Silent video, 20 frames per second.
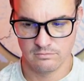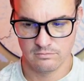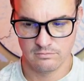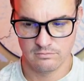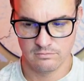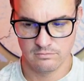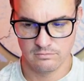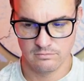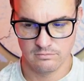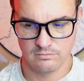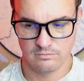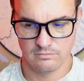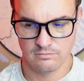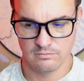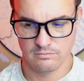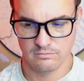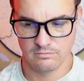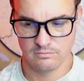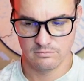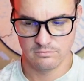
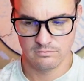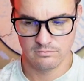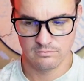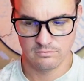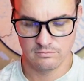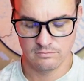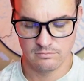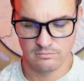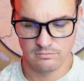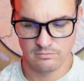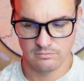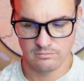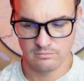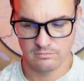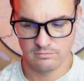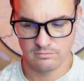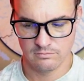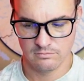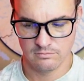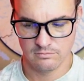
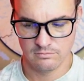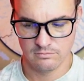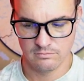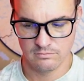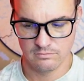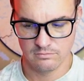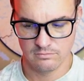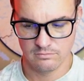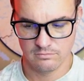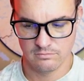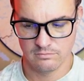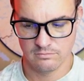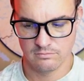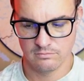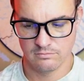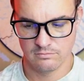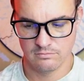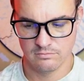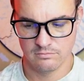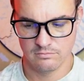
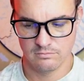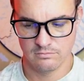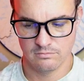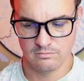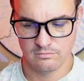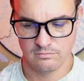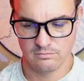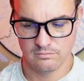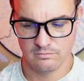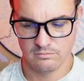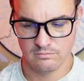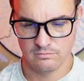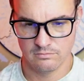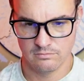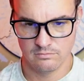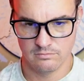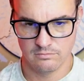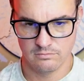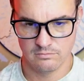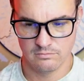
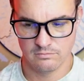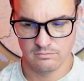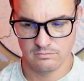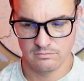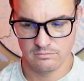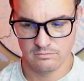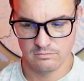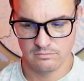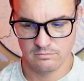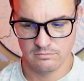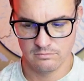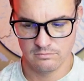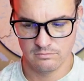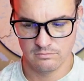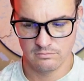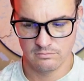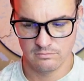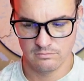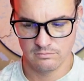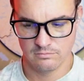
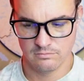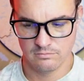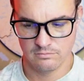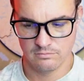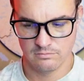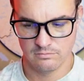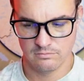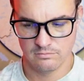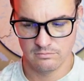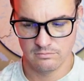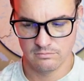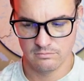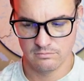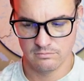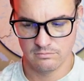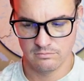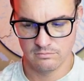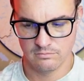This person isn't speaking.